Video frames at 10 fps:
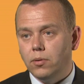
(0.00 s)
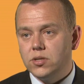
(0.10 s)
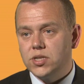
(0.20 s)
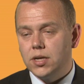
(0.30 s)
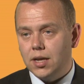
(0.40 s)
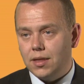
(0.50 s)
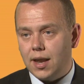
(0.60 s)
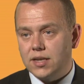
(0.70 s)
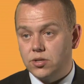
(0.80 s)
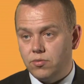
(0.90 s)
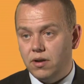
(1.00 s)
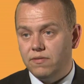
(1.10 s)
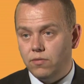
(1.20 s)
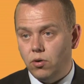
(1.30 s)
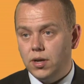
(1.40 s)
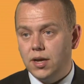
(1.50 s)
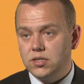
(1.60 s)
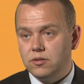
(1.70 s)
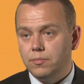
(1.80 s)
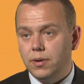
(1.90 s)
but certainly in the last 3 or 4
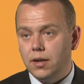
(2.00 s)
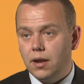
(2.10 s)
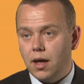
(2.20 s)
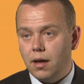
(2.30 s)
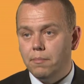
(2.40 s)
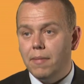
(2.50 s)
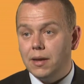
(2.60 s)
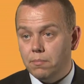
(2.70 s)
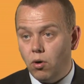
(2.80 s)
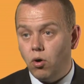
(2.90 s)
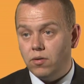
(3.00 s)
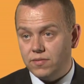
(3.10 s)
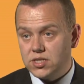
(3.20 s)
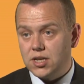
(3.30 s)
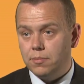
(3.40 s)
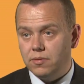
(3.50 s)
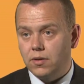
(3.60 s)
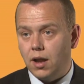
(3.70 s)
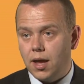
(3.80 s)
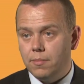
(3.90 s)
years there have been many more of this type of
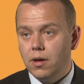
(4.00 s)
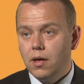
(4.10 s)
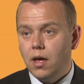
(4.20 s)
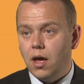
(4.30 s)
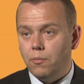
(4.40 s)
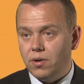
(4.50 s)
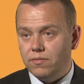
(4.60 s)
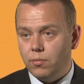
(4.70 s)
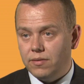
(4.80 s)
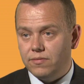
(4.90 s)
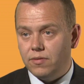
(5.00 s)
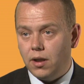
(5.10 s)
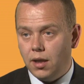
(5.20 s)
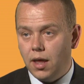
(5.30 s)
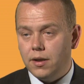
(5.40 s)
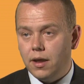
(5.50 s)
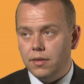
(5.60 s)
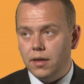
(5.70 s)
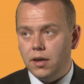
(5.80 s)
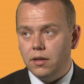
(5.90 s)
claim, and we've
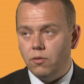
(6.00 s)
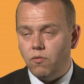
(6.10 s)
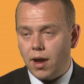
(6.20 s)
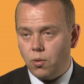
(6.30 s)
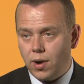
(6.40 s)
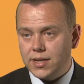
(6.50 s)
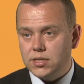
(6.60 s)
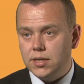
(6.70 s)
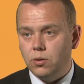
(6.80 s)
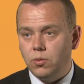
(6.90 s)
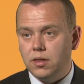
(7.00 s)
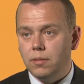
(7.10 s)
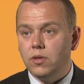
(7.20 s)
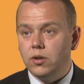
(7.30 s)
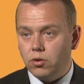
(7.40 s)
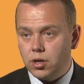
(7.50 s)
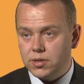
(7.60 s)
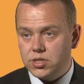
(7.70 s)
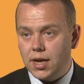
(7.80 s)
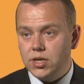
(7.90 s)
learned the right way to deal with them, the
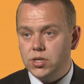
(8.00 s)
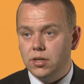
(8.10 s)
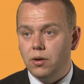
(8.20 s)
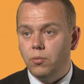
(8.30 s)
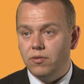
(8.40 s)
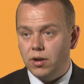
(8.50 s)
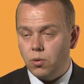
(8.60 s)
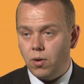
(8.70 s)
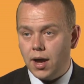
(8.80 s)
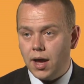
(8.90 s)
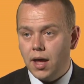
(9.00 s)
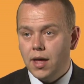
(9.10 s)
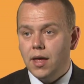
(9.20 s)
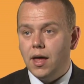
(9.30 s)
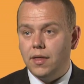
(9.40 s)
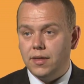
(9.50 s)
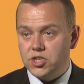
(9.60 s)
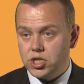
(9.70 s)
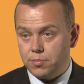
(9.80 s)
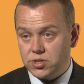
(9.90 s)
documentation that we require, the
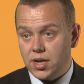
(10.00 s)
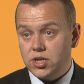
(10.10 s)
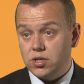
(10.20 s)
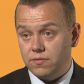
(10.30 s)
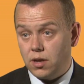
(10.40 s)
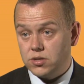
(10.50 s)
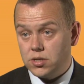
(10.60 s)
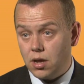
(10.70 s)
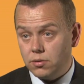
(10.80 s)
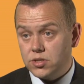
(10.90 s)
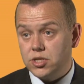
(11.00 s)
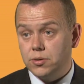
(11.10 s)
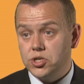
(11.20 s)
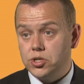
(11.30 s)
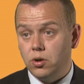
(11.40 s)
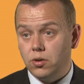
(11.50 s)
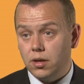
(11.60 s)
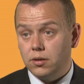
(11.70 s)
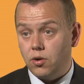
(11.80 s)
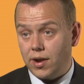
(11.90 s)
interpretation of those notes to ensure
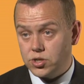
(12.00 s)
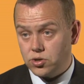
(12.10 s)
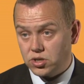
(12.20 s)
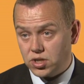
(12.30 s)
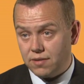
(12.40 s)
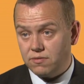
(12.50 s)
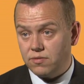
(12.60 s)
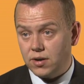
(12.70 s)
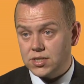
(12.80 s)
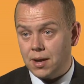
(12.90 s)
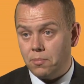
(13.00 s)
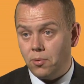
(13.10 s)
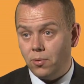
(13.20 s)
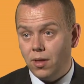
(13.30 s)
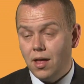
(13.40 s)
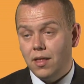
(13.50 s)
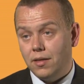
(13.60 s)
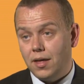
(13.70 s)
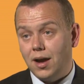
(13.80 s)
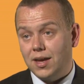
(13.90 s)
that correct drugs are given, for example,
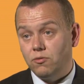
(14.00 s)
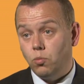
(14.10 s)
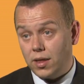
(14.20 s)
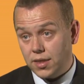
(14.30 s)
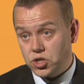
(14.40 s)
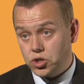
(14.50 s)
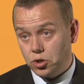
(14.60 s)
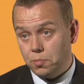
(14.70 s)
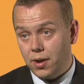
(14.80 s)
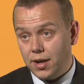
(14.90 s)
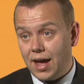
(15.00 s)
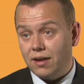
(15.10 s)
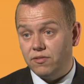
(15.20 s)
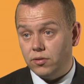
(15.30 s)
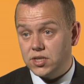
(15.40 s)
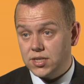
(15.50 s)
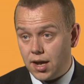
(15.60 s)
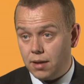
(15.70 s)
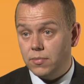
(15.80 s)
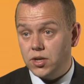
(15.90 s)
that they are given when they should be and for the
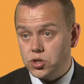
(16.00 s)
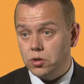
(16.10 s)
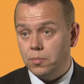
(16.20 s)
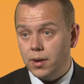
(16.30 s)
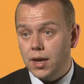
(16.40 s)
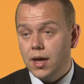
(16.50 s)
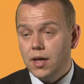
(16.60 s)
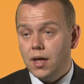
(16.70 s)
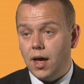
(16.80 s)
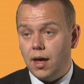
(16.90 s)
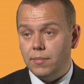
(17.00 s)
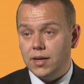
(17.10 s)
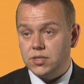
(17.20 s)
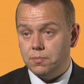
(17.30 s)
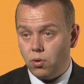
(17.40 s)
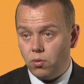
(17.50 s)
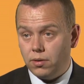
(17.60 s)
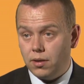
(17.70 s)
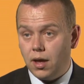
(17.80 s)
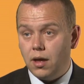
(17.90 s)
time they should be. It's
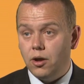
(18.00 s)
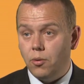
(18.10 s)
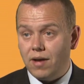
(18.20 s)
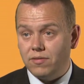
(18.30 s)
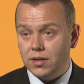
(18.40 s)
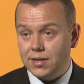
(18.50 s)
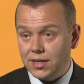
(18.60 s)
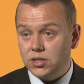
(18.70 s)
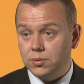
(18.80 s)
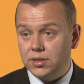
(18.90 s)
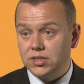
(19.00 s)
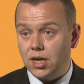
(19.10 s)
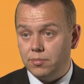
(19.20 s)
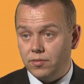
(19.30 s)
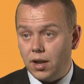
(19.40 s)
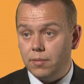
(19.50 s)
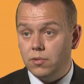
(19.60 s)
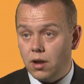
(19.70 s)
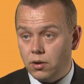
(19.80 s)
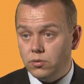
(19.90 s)
important that whoever deals with this type of
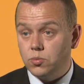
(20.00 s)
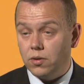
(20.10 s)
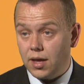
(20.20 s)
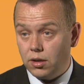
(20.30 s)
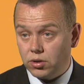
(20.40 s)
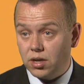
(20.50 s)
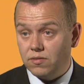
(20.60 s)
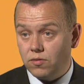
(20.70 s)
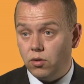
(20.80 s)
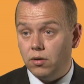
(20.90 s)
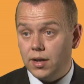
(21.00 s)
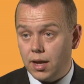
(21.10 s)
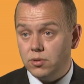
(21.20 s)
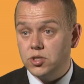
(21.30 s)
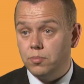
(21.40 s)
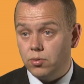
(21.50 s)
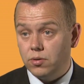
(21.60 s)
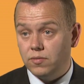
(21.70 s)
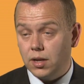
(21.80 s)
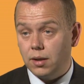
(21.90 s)
claim knows what they're looking for
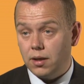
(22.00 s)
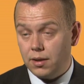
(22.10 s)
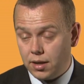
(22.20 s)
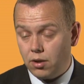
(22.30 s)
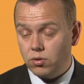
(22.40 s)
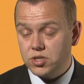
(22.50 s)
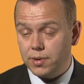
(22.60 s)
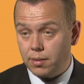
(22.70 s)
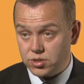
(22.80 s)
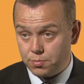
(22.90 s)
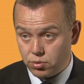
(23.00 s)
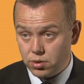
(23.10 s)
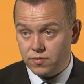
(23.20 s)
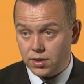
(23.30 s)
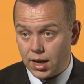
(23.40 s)
in order to be able to prove the